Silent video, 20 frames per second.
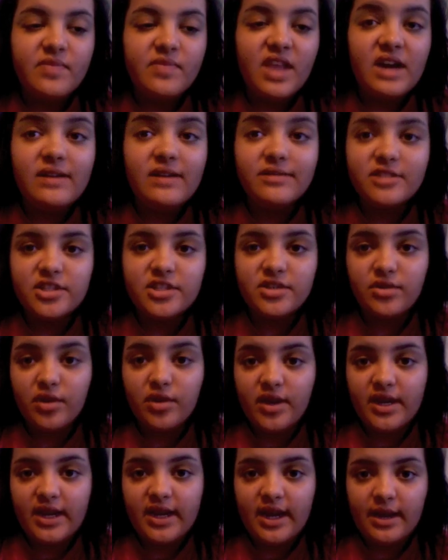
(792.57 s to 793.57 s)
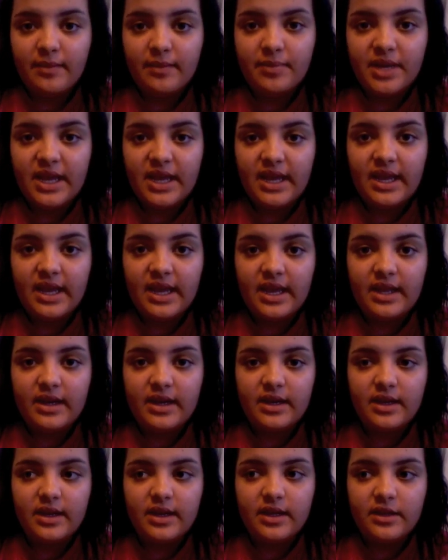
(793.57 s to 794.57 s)
I was throwing up, and
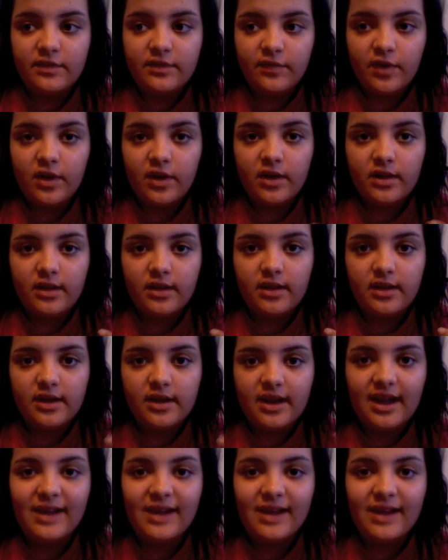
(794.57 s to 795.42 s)
it's 4 o'clock.